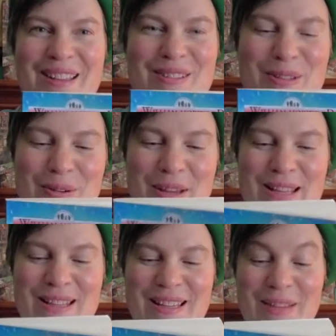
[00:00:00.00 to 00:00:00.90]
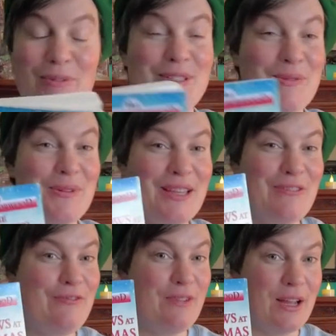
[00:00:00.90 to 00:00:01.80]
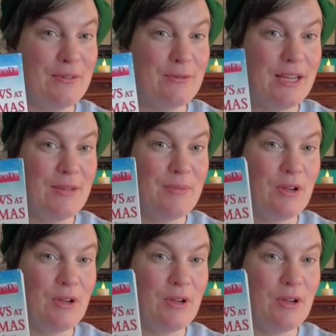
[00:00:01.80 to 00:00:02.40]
So it was a really fun read,